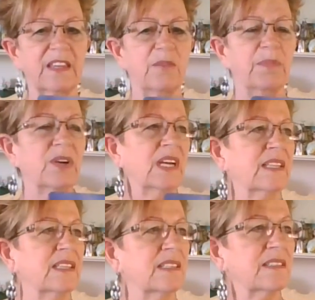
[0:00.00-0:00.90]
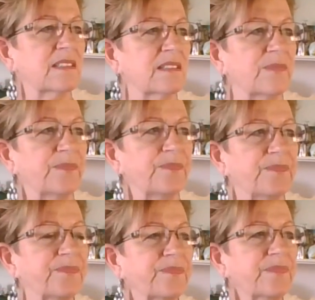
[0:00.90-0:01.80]
out here like this.
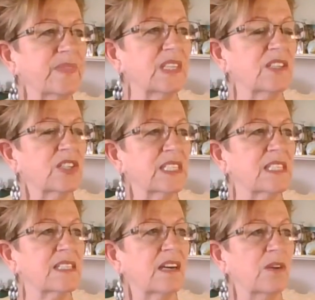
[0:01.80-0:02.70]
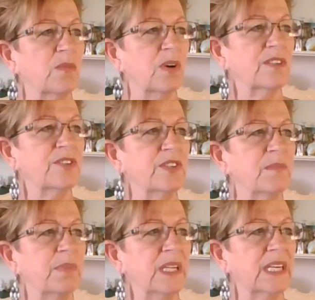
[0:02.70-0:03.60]
She says, I want you
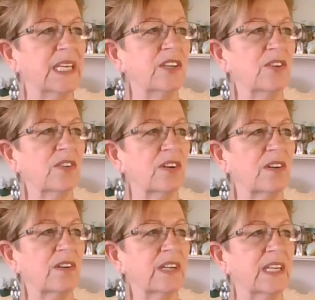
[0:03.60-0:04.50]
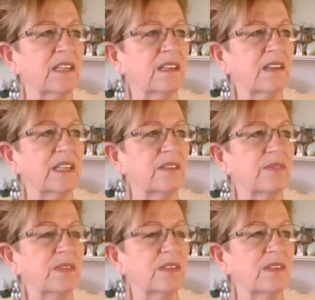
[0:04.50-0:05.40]
to play your card in life.
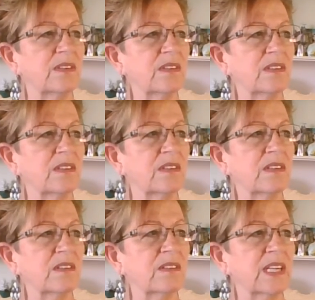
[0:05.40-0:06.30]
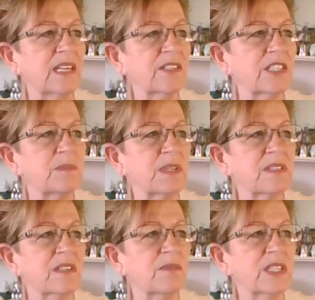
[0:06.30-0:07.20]
Okay, how's she supposed
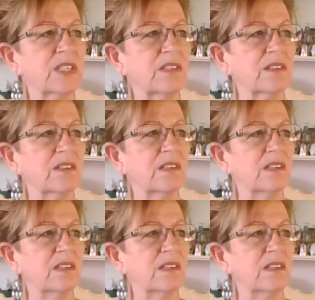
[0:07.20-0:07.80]
to know which card?